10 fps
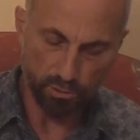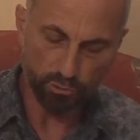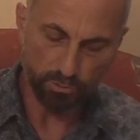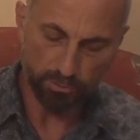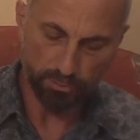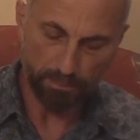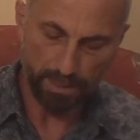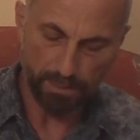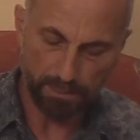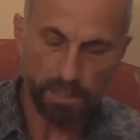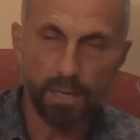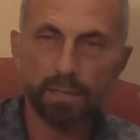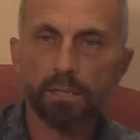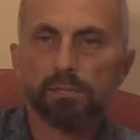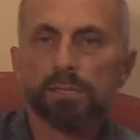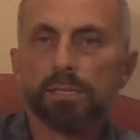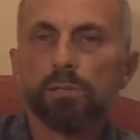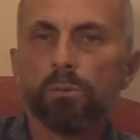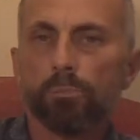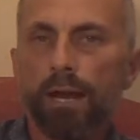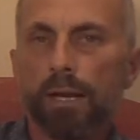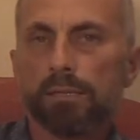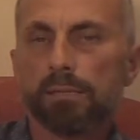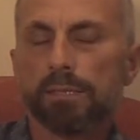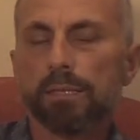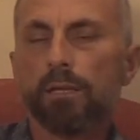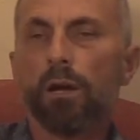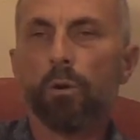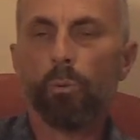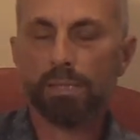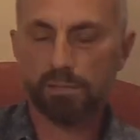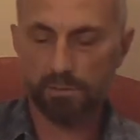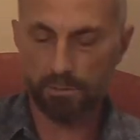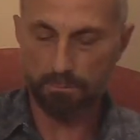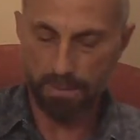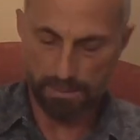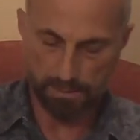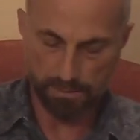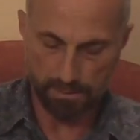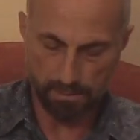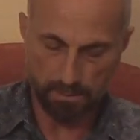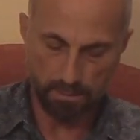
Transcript: the truth remains they're still practicing Western medicine.